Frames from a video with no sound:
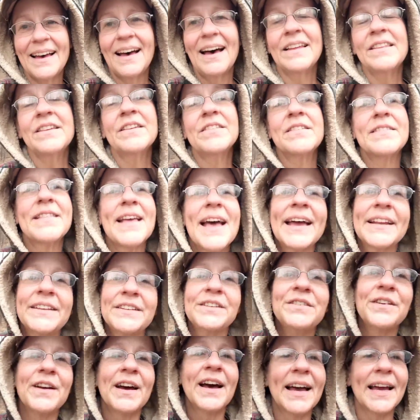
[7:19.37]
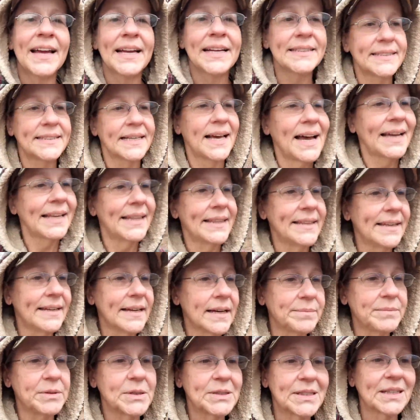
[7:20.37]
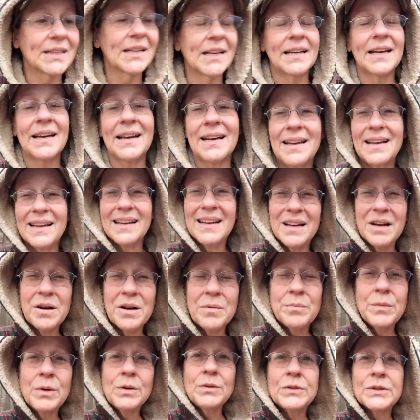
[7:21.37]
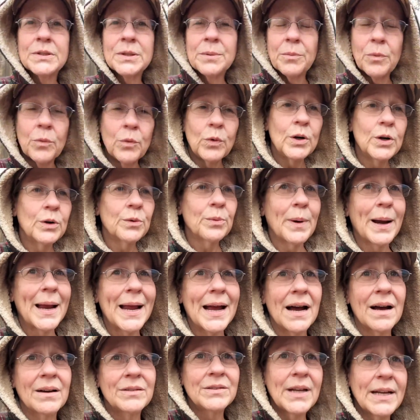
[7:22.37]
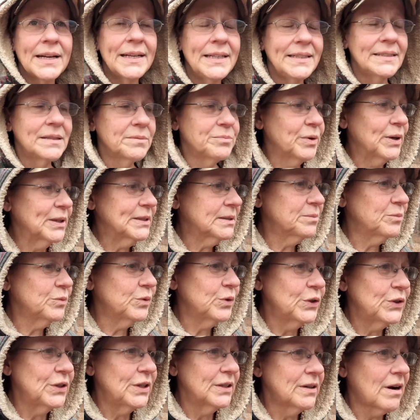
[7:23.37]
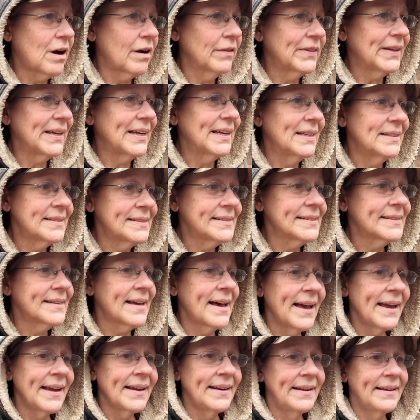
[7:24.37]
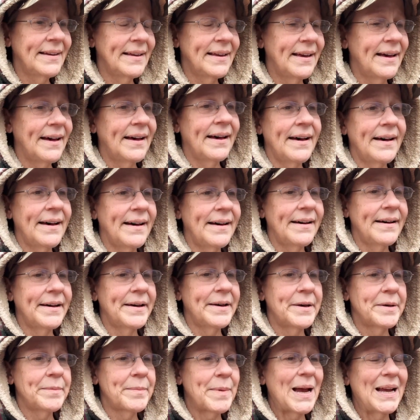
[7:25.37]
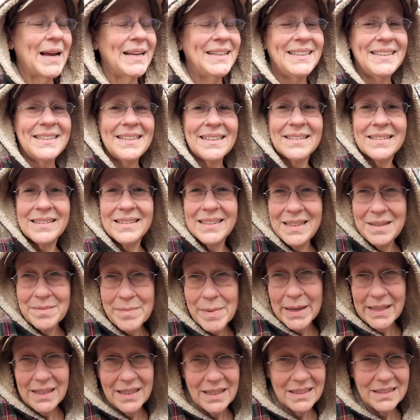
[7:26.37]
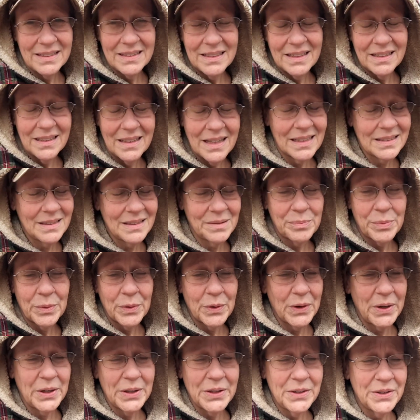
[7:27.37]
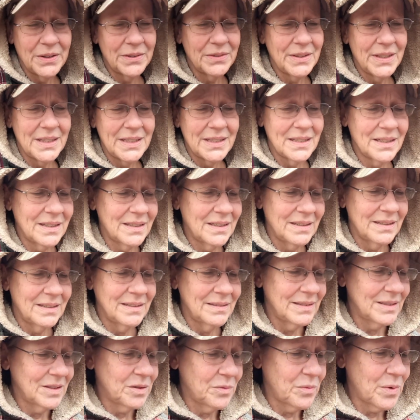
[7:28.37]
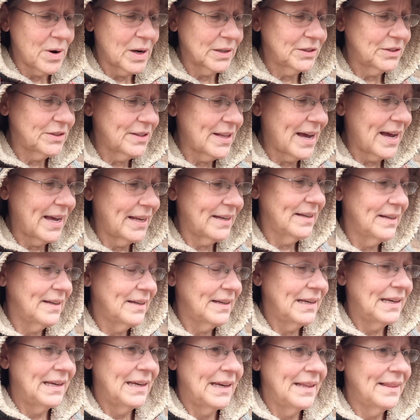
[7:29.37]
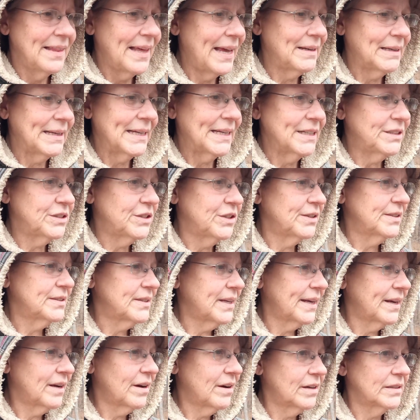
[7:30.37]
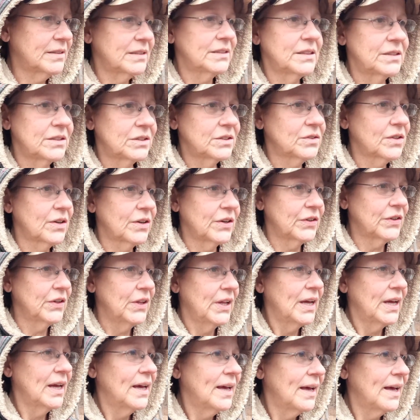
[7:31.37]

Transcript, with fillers: Other than that, you guys, I think I'm just going to move some wood around. I need to bring some wood on the inside. Um, I need to clean my kitchen. That's boring. You don't need to, to watch that. That kitchen is a constant struggle.